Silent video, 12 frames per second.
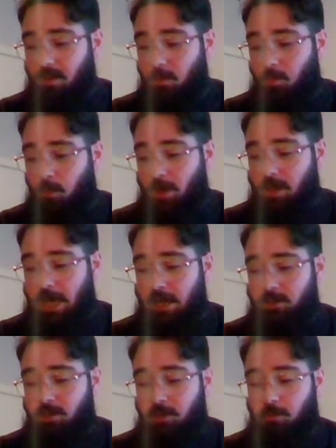when
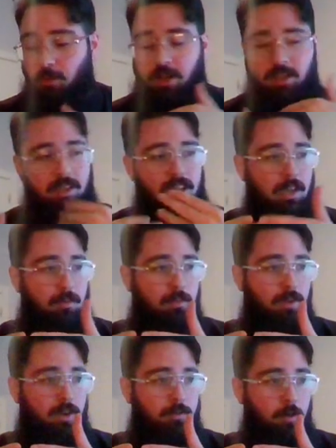actually running a
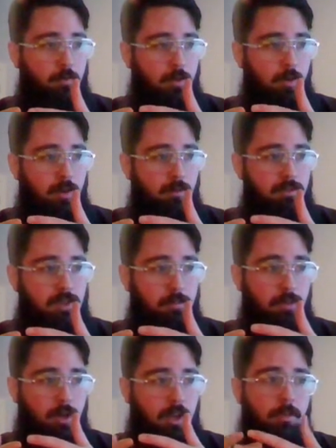game of overarms, the
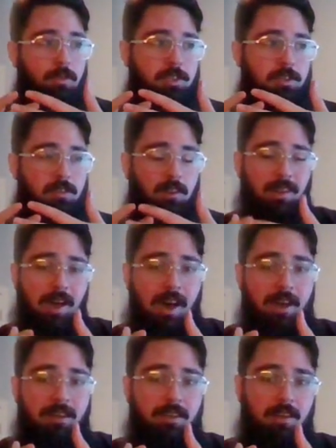book covers this a
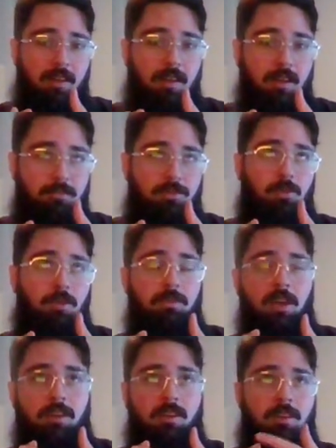lot, so I'm
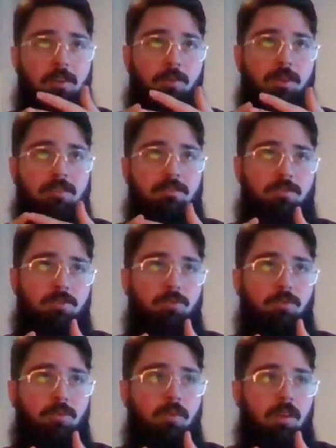not going to go
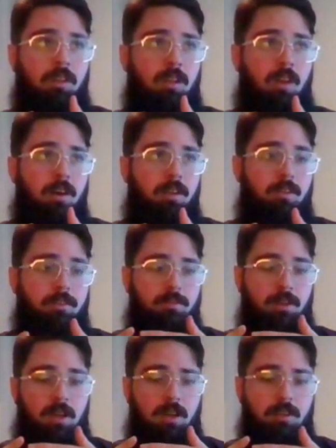into a lot
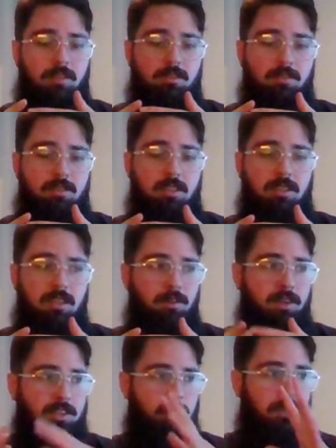of
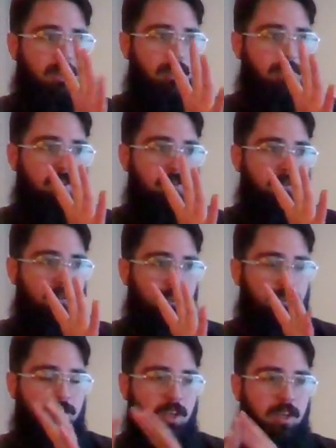detailed explanation
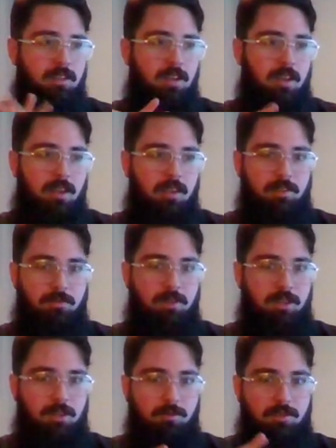just yet. This
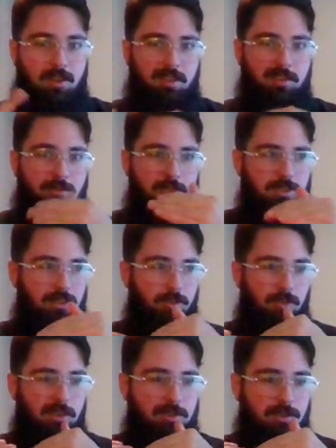video is kind of just to
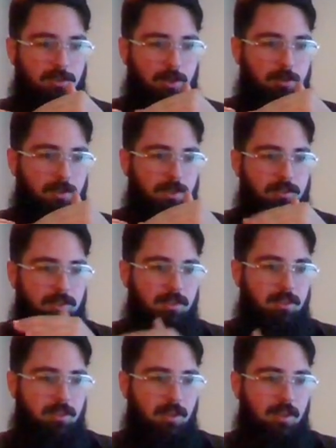graze the
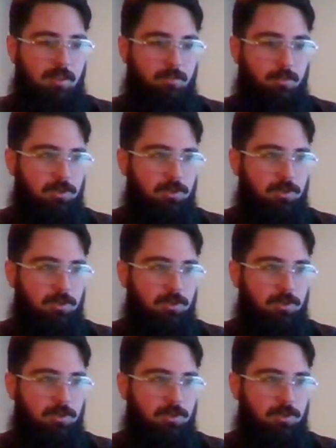surface, and we'll